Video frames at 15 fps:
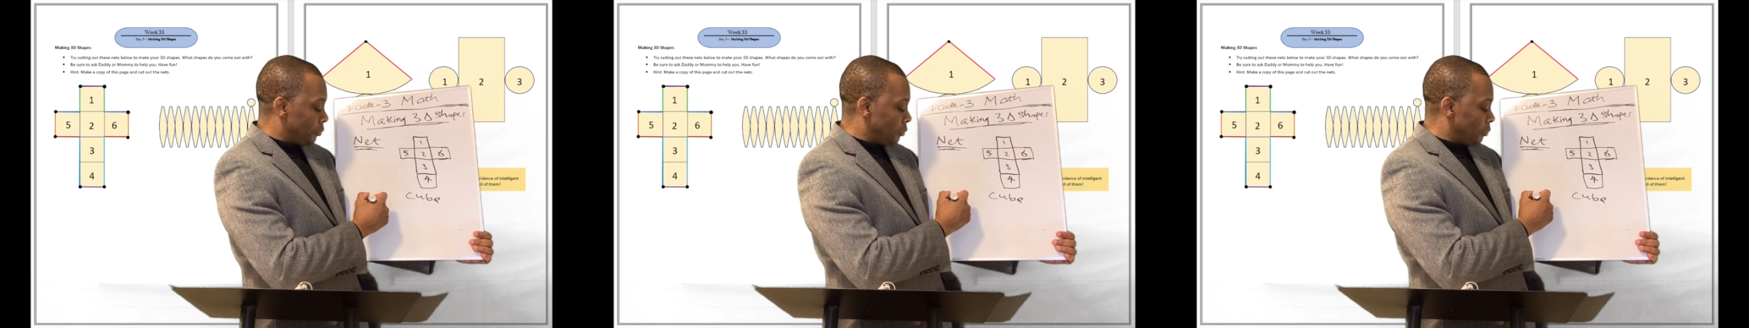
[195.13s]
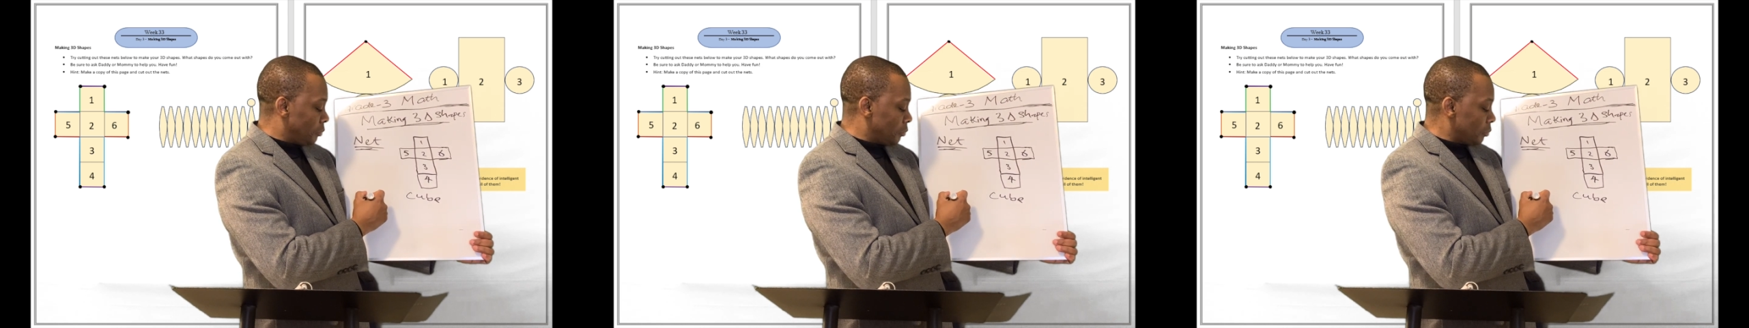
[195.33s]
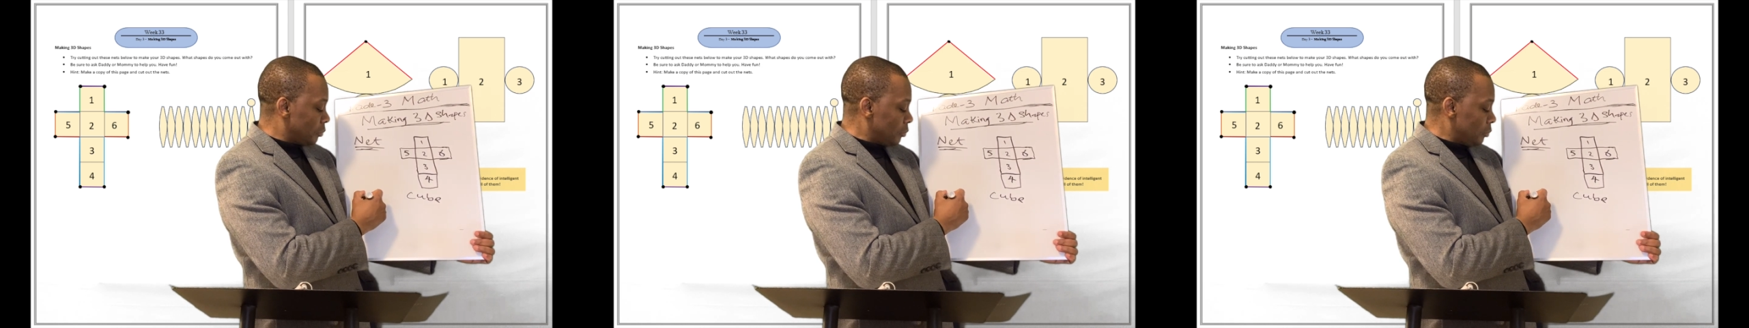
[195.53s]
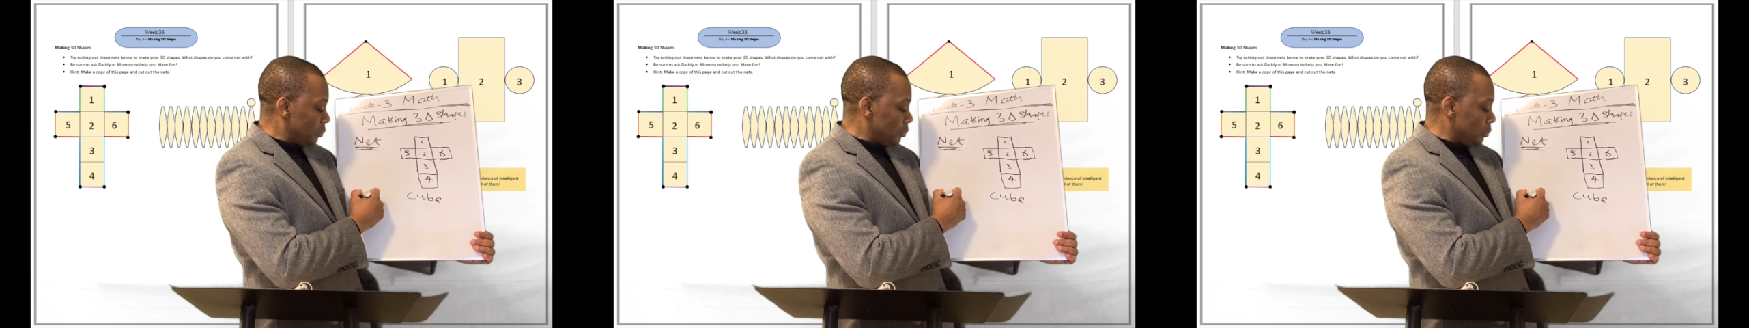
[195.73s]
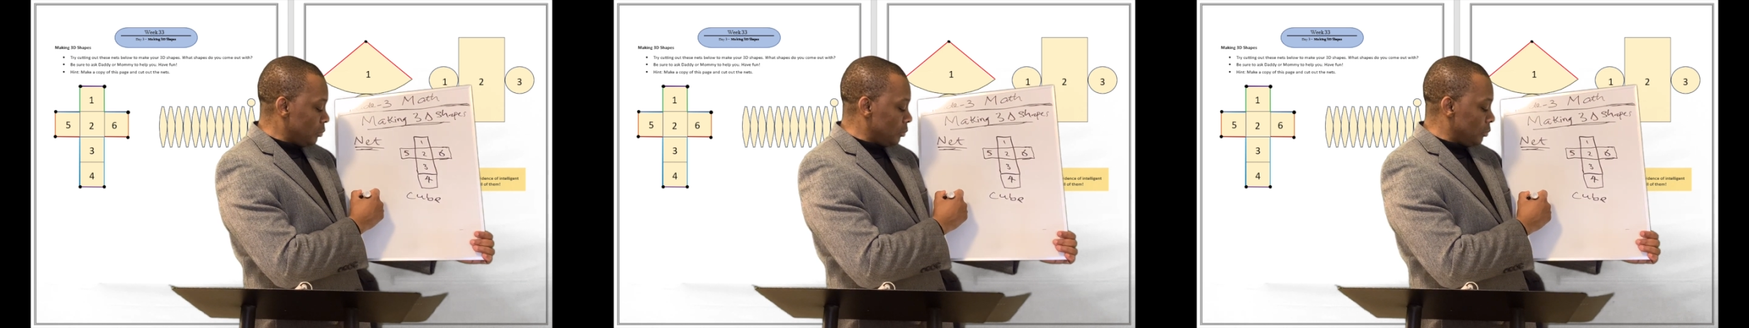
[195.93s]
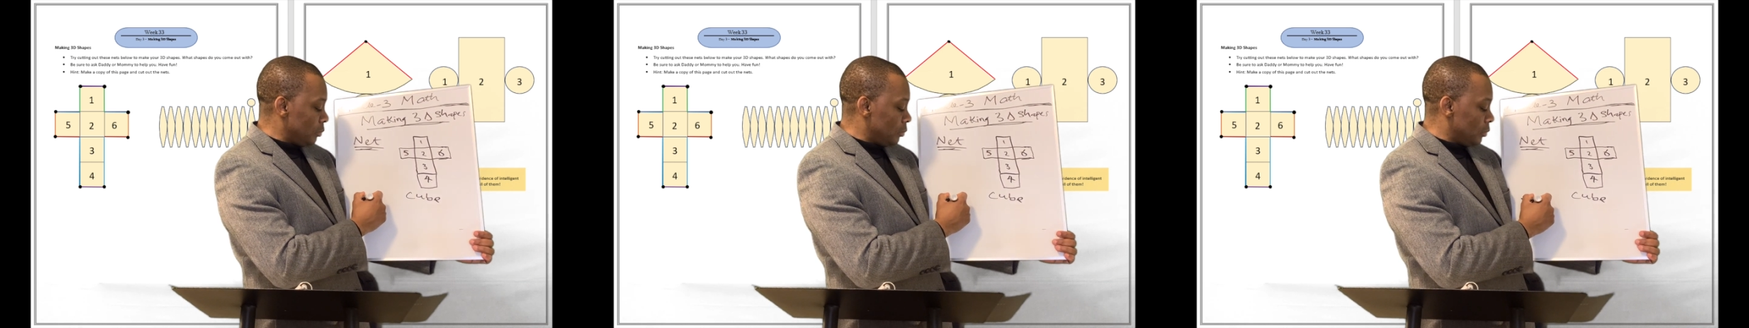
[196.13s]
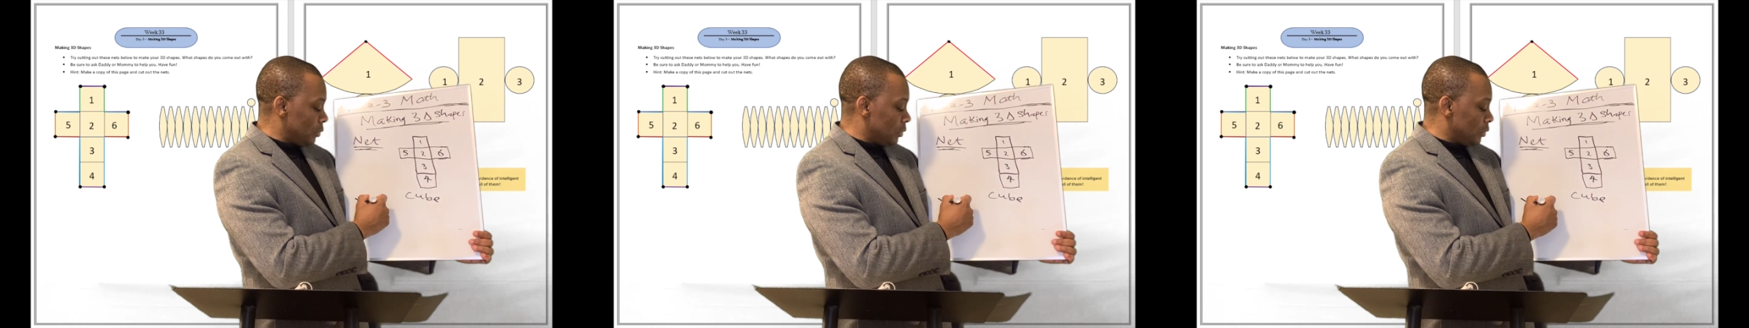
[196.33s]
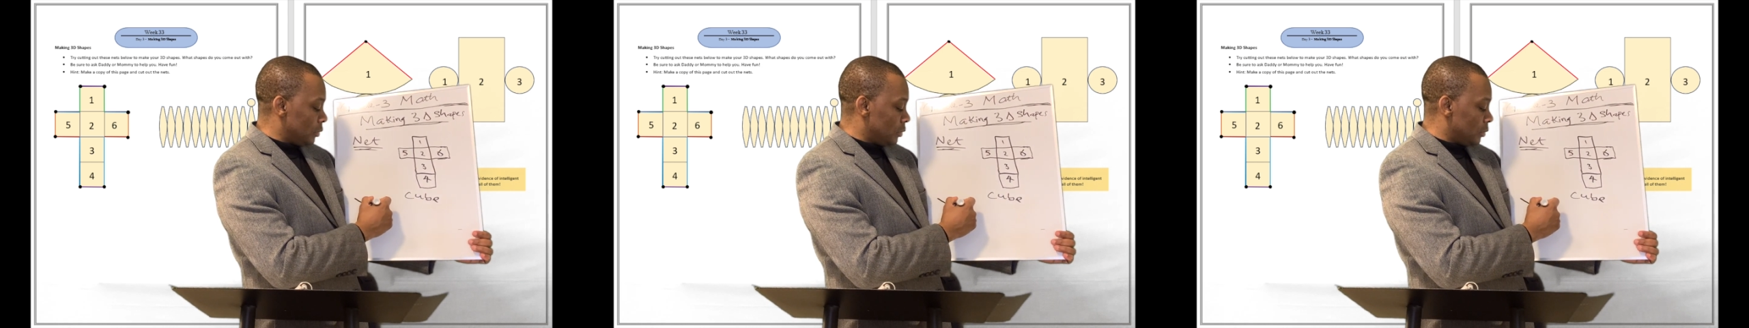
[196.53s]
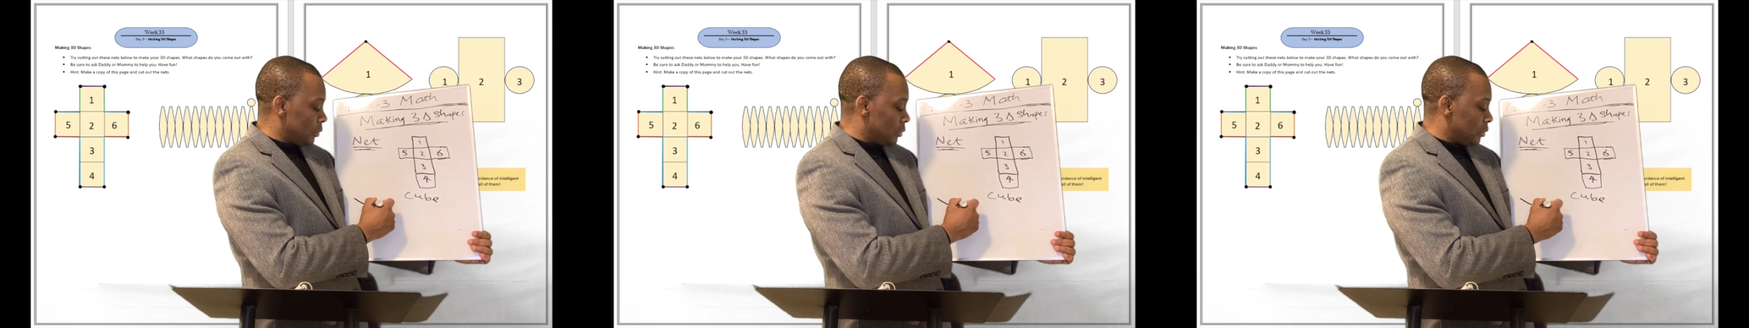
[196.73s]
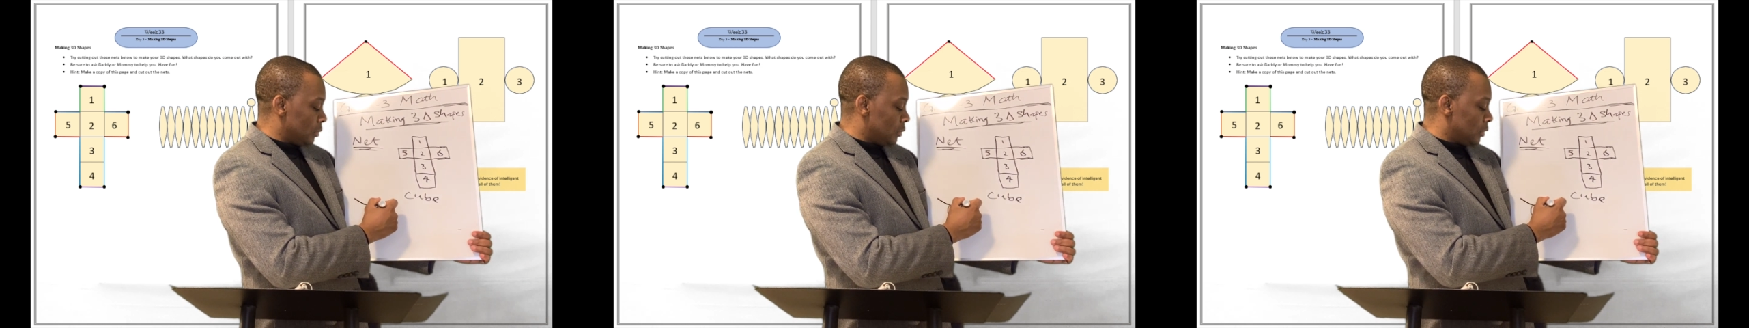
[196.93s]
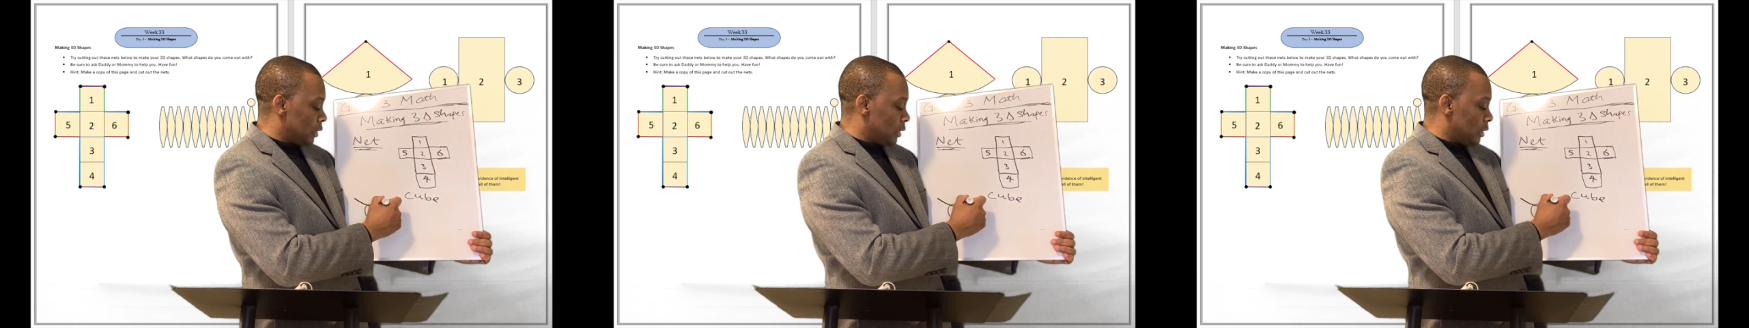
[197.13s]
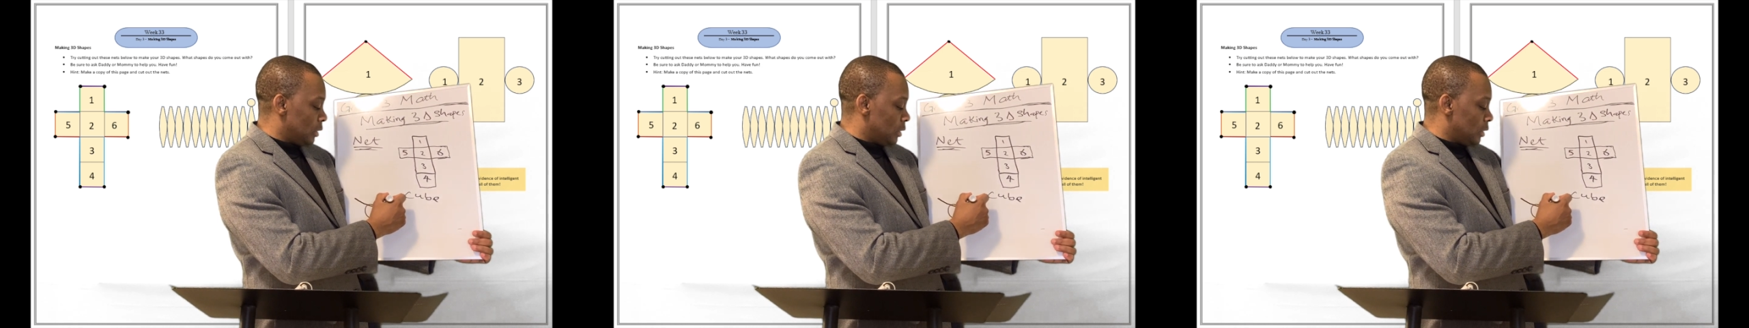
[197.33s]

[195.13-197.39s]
(silence)